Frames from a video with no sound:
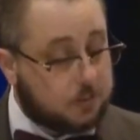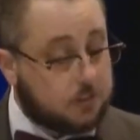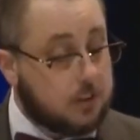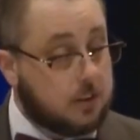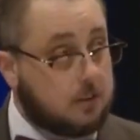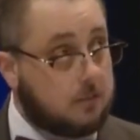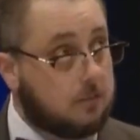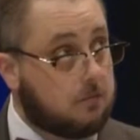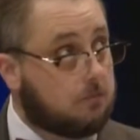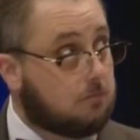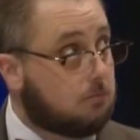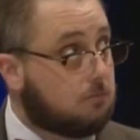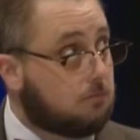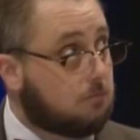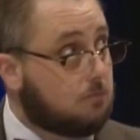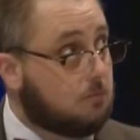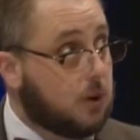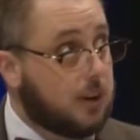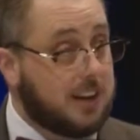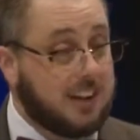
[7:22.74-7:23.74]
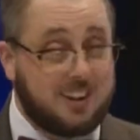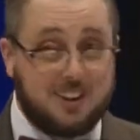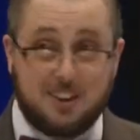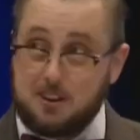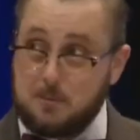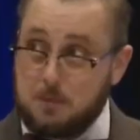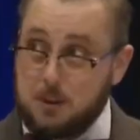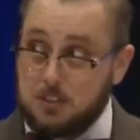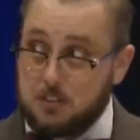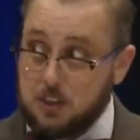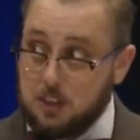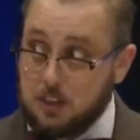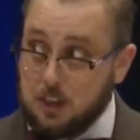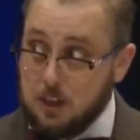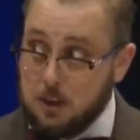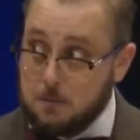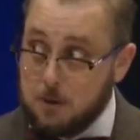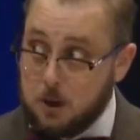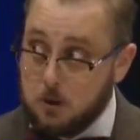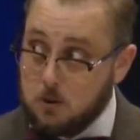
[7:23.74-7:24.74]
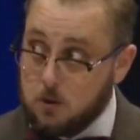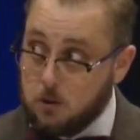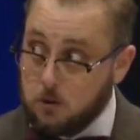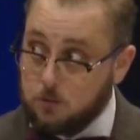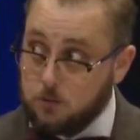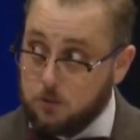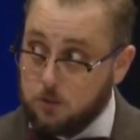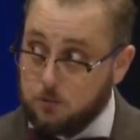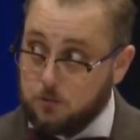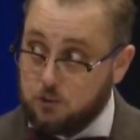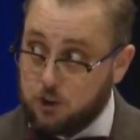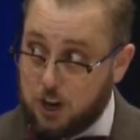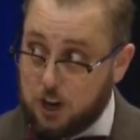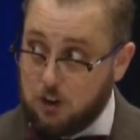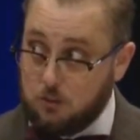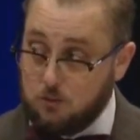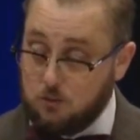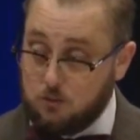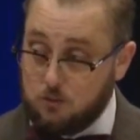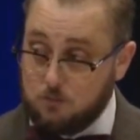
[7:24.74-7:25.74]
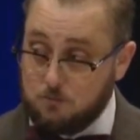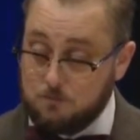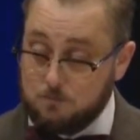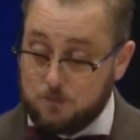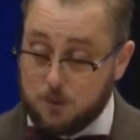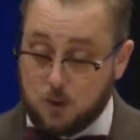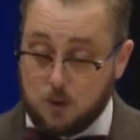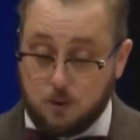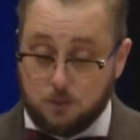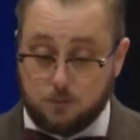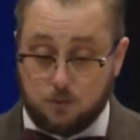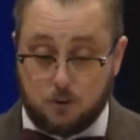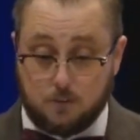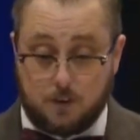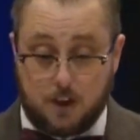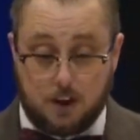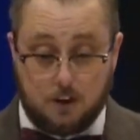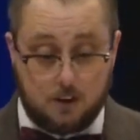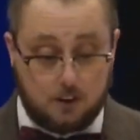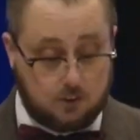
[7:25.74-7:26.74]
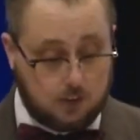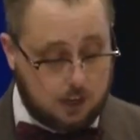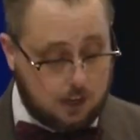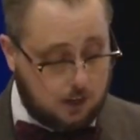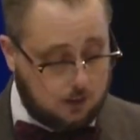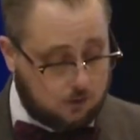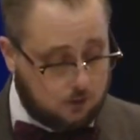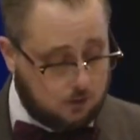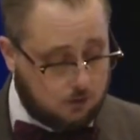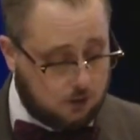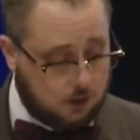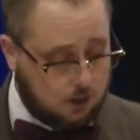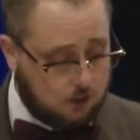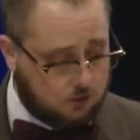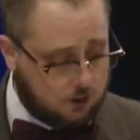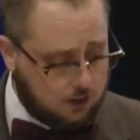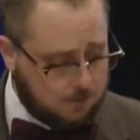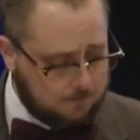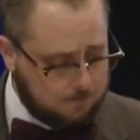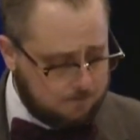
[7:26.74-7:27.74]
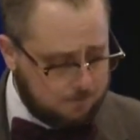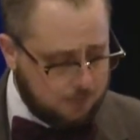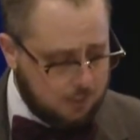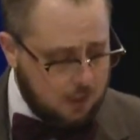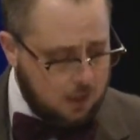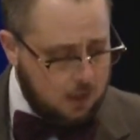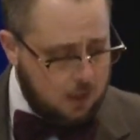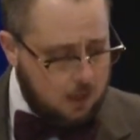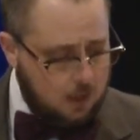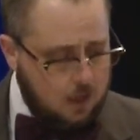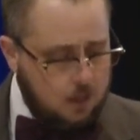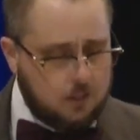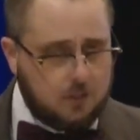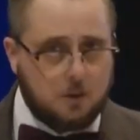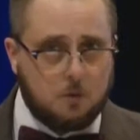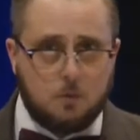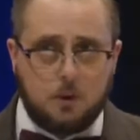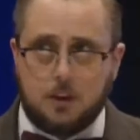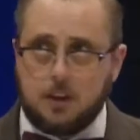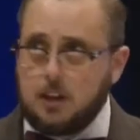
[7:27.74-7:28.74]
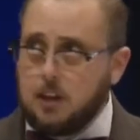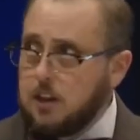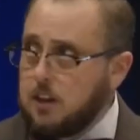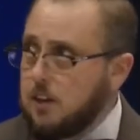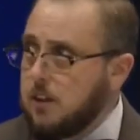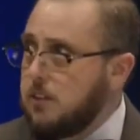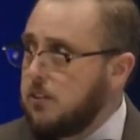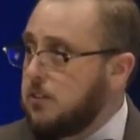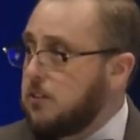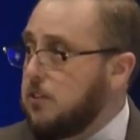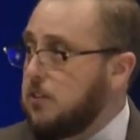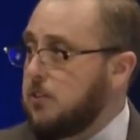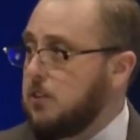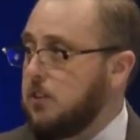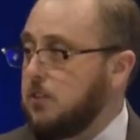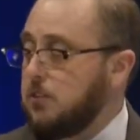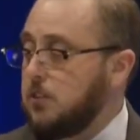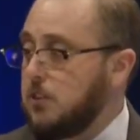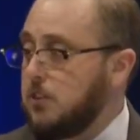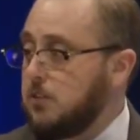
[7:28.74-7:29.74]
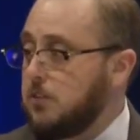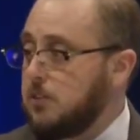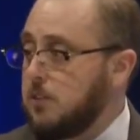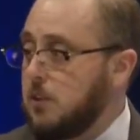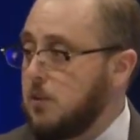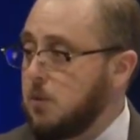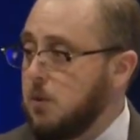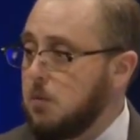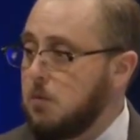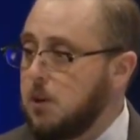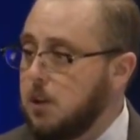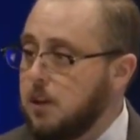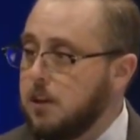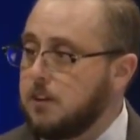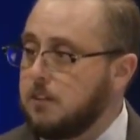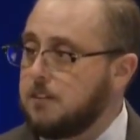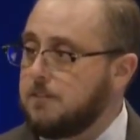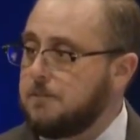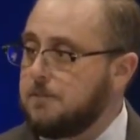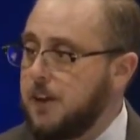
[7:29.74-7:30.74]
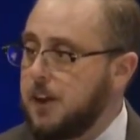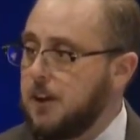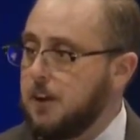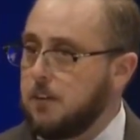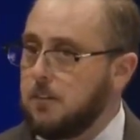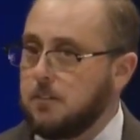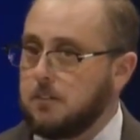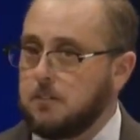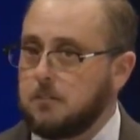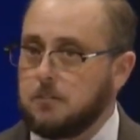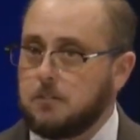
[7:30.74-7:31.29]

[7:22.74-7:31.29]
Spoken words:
That we needed to be thinking about cultural change, the culture of higher education changing, that we needed institutions that were willing to fail.